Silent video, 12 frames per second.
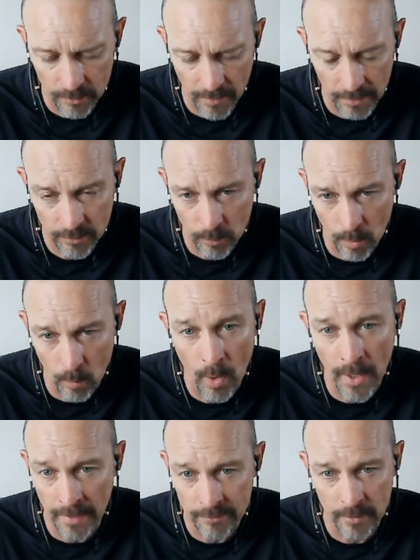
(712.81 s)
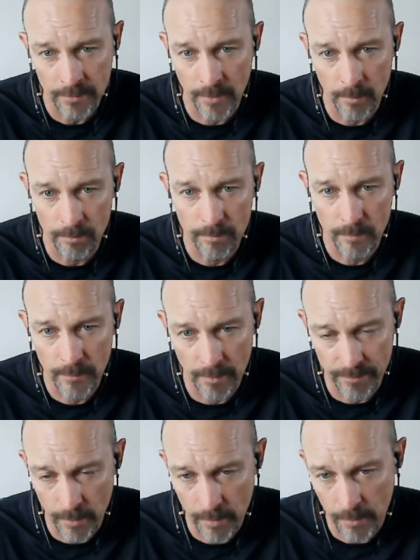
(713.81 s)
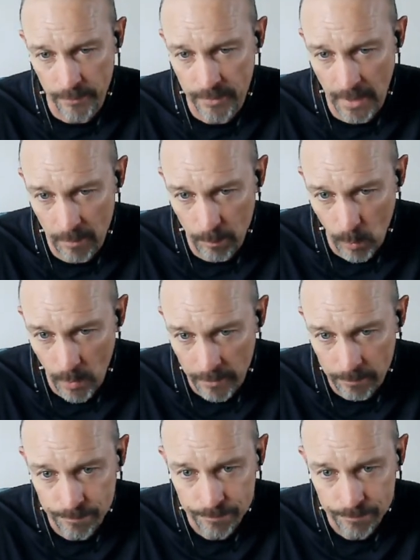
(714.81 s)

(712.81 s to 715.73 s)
So that's sort of one answer from the vertical standpoint.